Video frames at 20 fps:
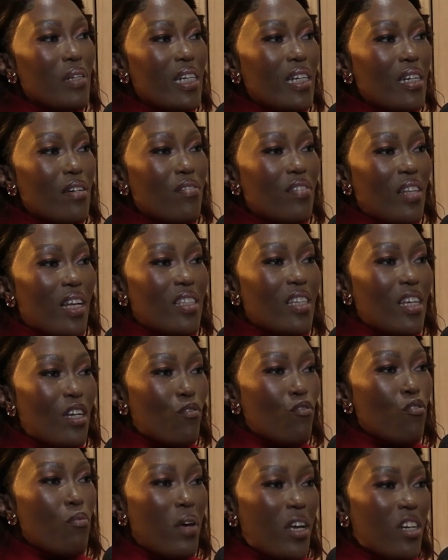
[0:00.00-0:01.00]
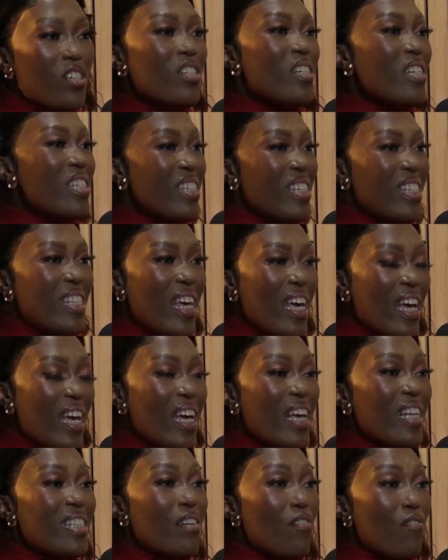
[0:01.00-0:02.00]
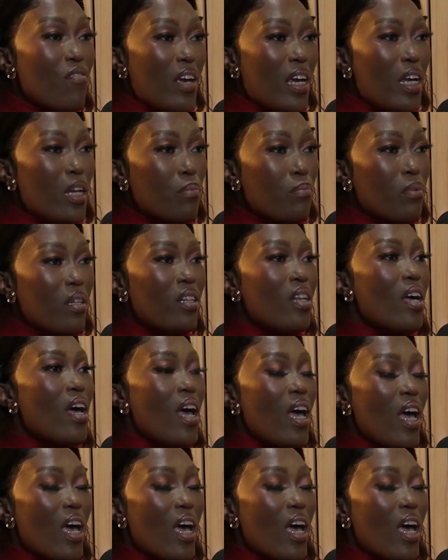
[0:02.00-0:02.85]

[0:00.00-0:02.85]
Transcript: believe that the information is there, it's available